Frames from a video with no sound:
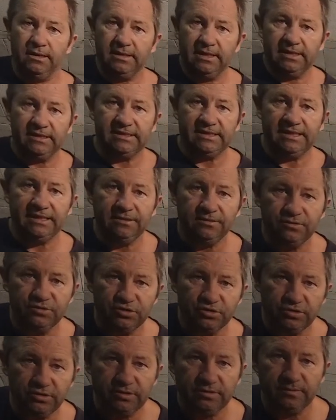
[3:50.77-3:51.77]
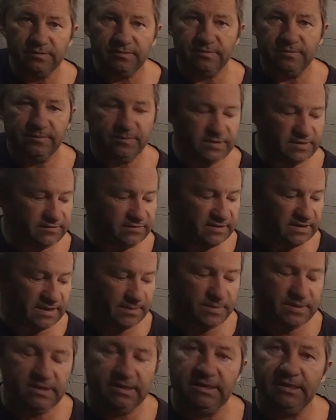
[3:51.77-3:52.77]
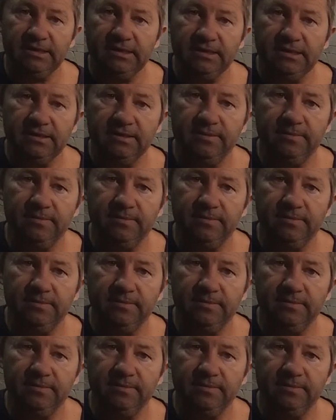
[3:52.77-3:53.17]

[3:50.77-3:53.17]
Nice heel joint, bit of an ebony.